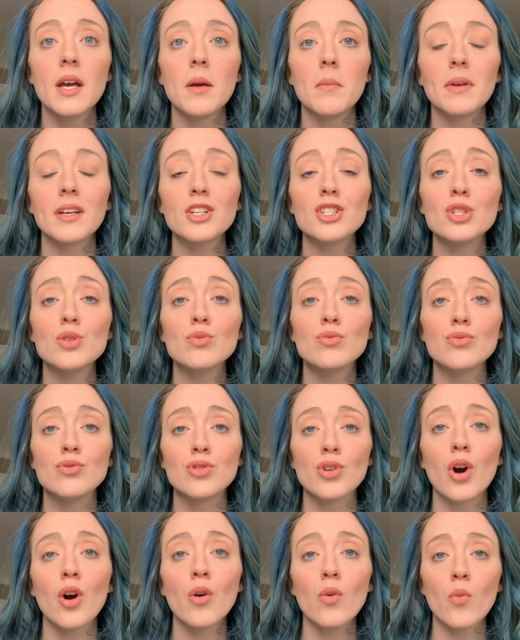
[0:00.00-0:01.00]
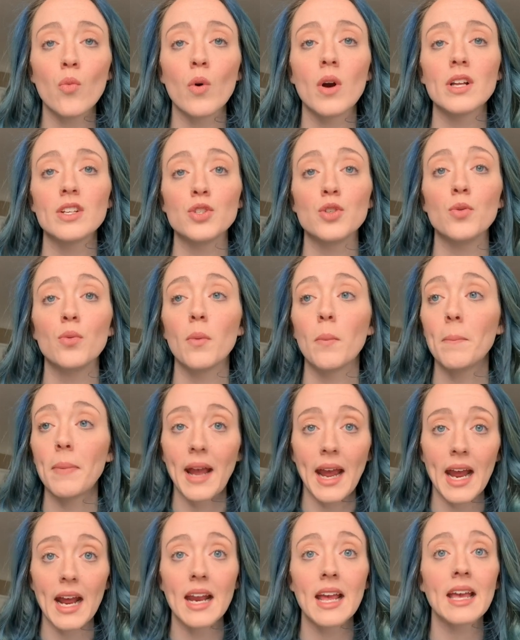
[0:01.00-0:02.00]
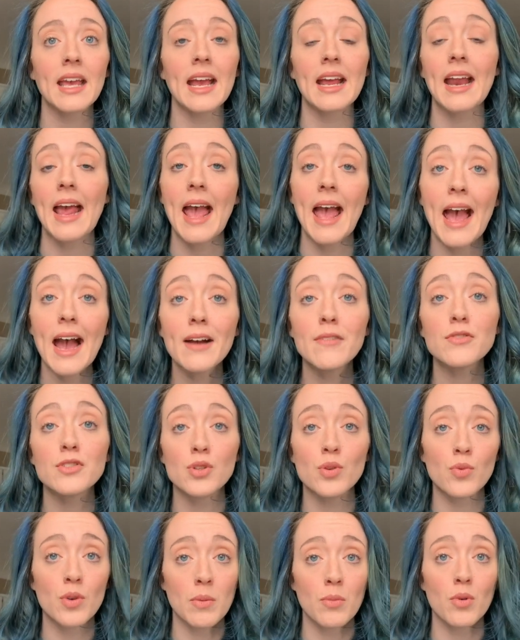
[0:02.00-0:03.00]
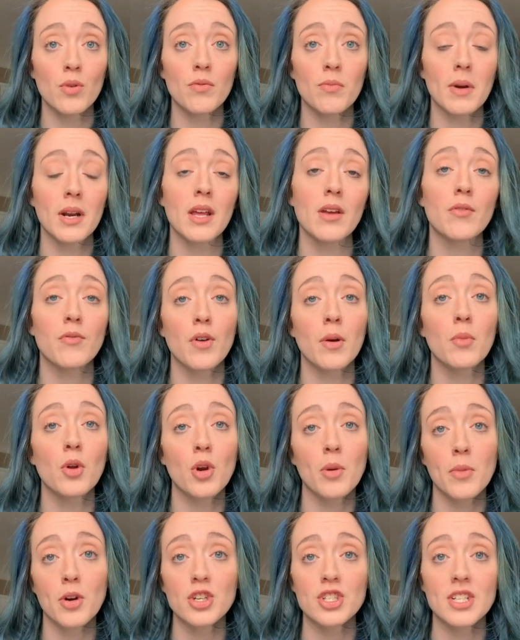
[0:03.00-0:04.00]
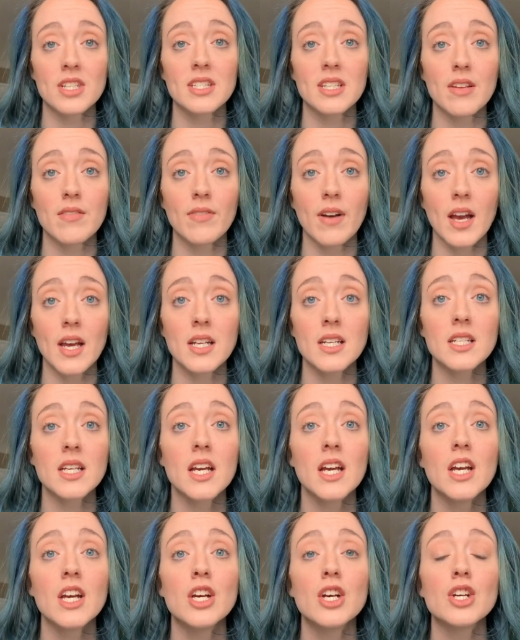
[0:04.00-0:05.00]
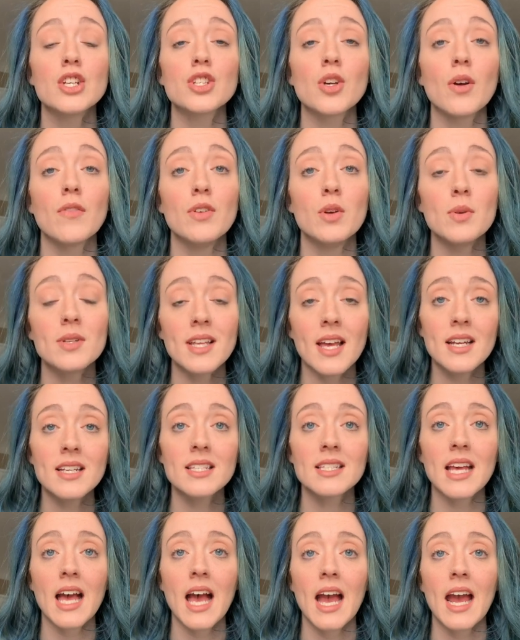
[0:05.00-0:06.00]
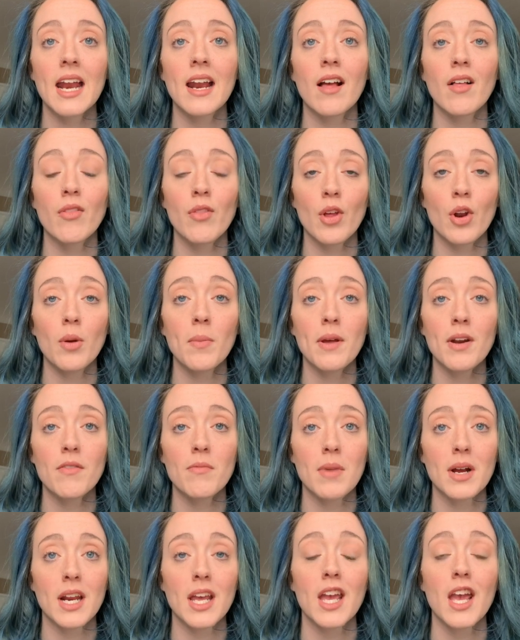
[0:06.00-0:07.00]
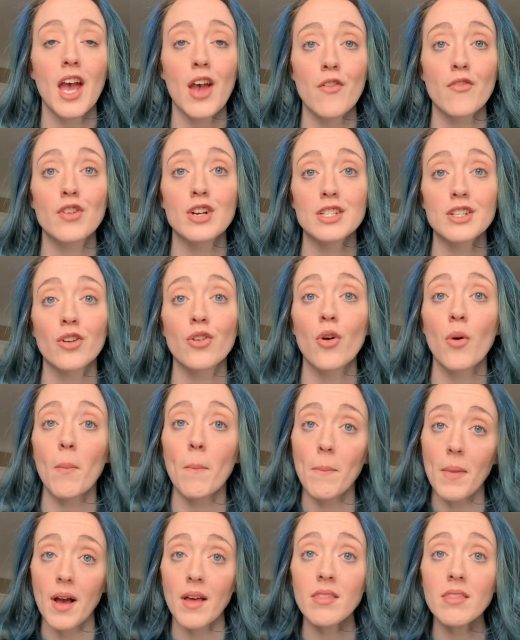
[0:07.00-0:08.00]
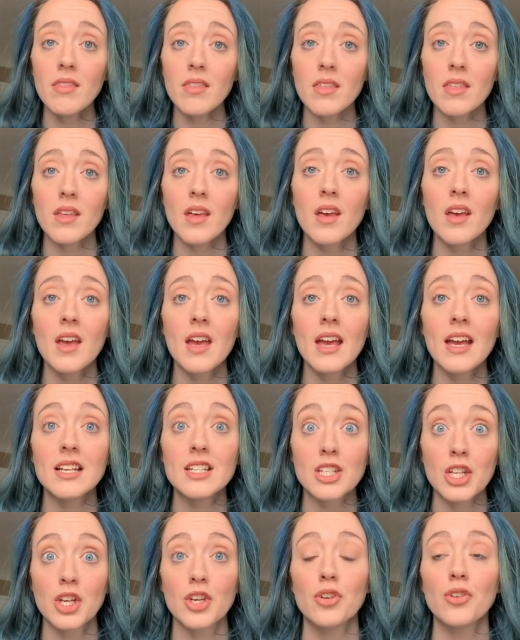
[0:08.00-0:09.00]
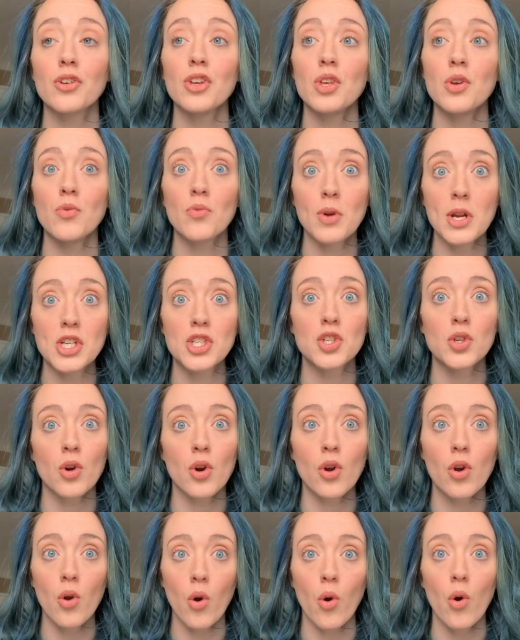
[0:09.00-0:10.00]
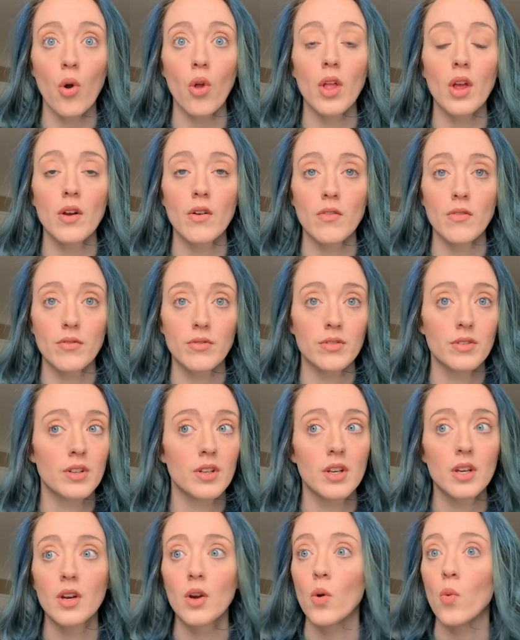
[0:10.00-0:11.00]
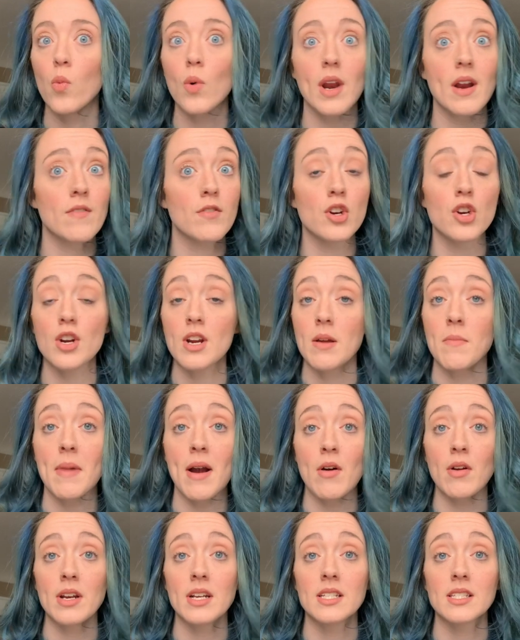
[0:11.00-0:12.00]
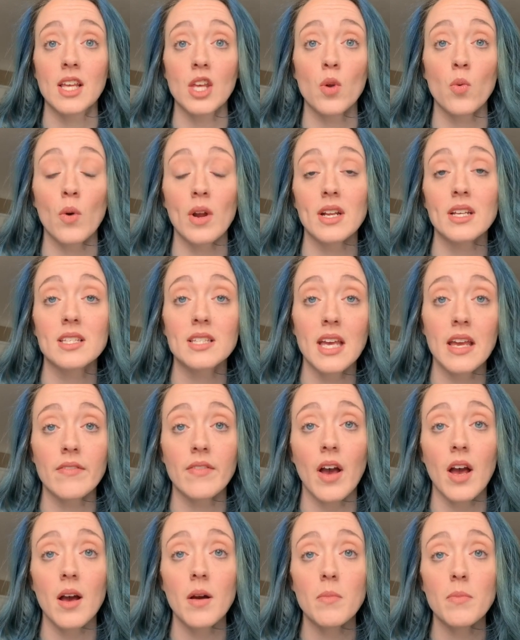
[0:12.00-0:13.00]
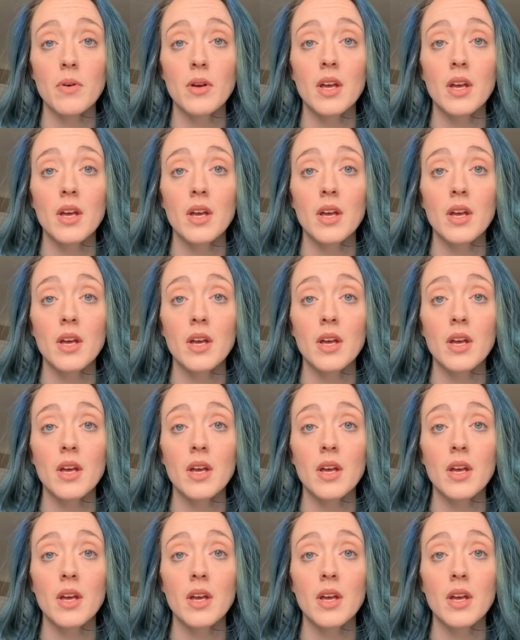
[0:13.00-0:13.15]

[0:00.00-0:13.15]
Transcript: because you don't want to panic and have to remove money from your emergency fund. So if you set aside a little bit of money every single month until you reach your goal of whatever amount it is that you want to save up,